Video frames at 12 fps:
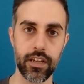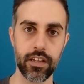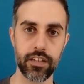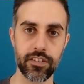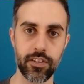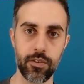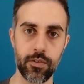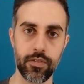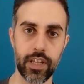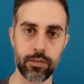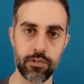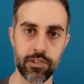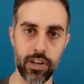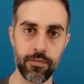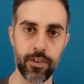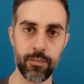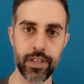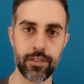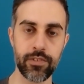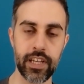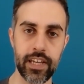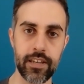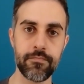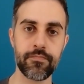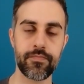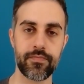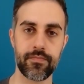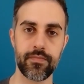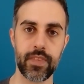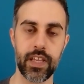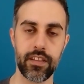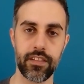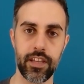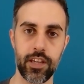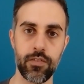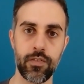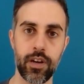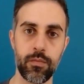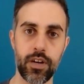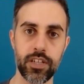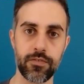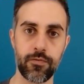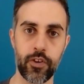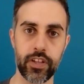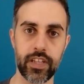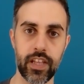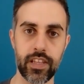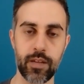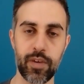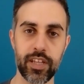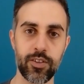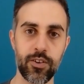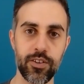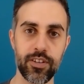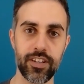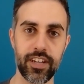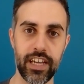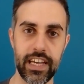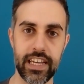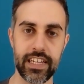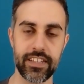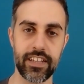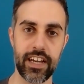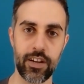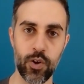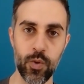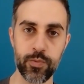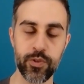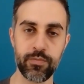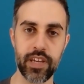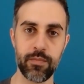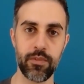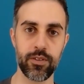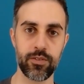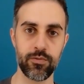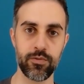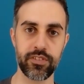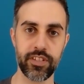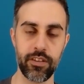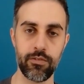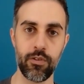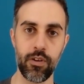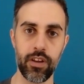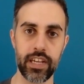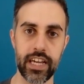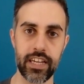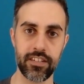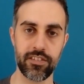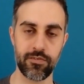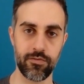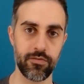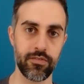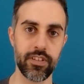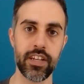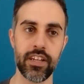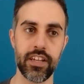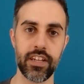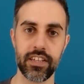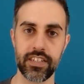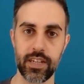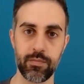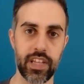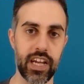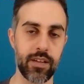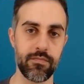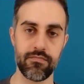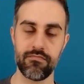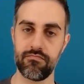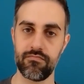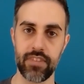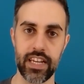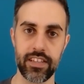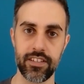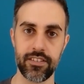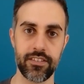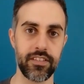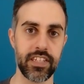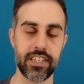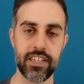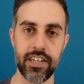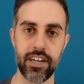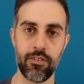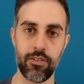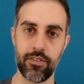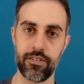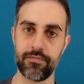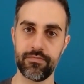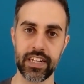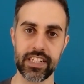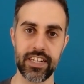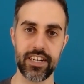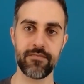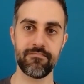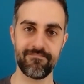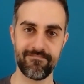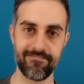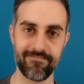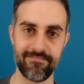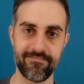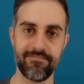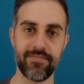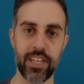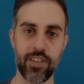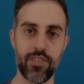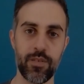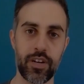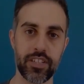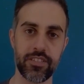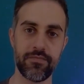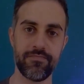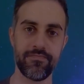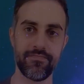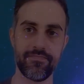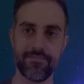So that was all from me today. Thank you very much for attending my talk, and I hope to be able to see you all again soon, sometime later this year or next year. Thank you very much.